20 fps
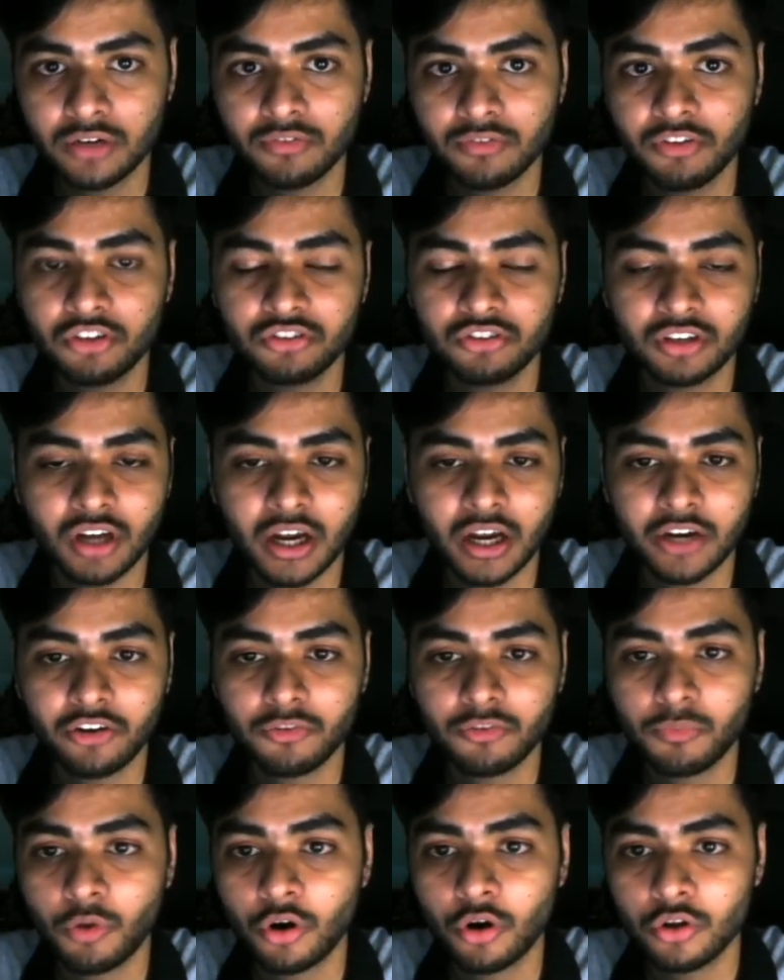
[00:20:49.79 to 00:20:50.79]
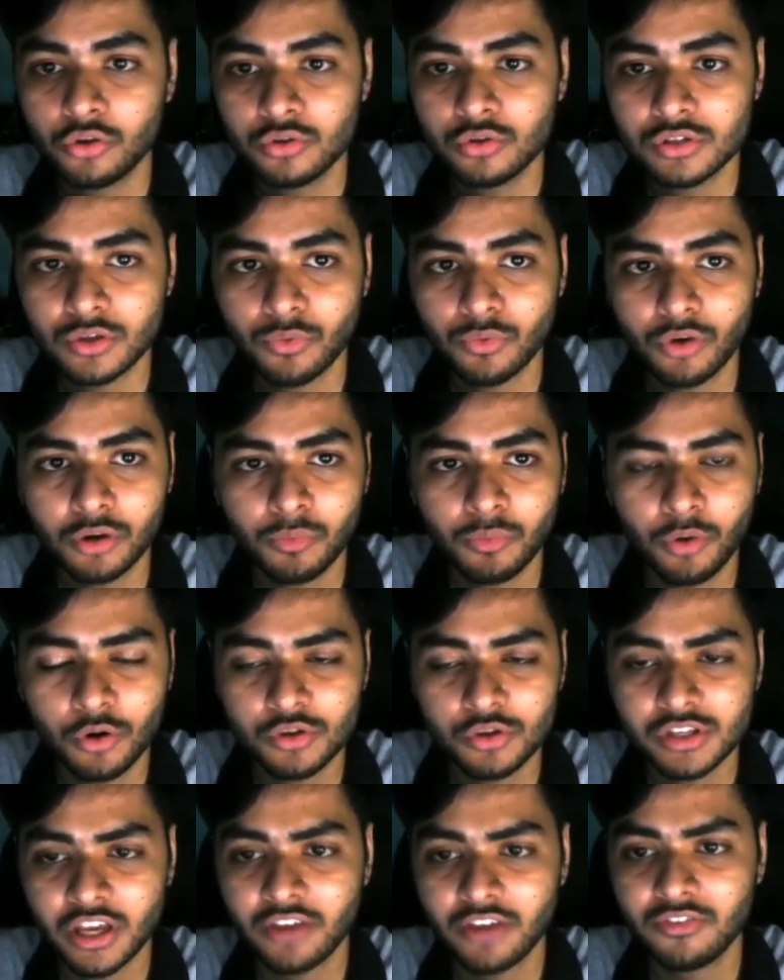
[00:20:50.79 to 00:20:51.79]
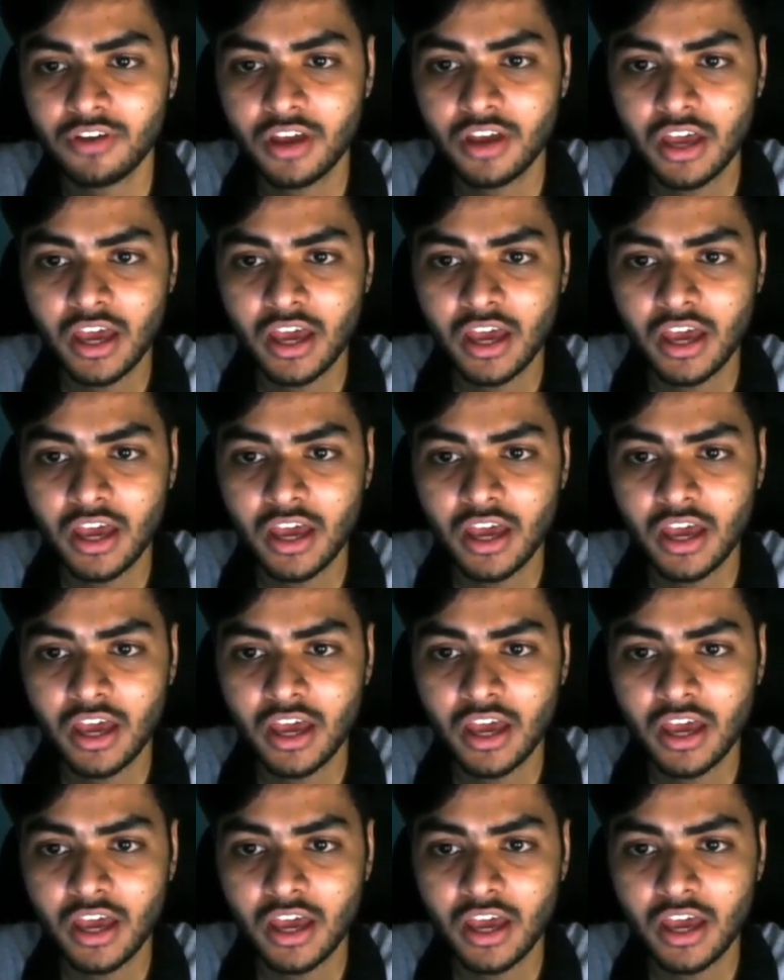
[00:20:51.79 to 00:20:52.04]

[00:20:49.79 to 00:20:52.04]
which kind of modules or what modules have,